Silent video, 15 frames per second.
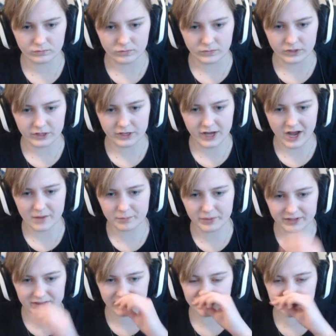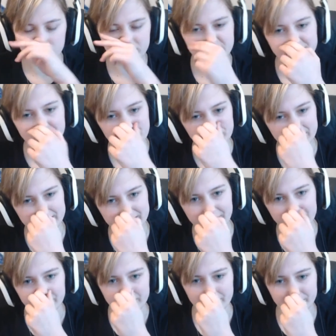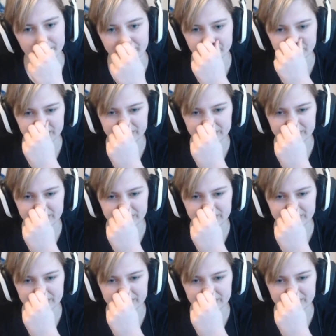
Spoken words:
You can't pick these ones up like the other Amnesia.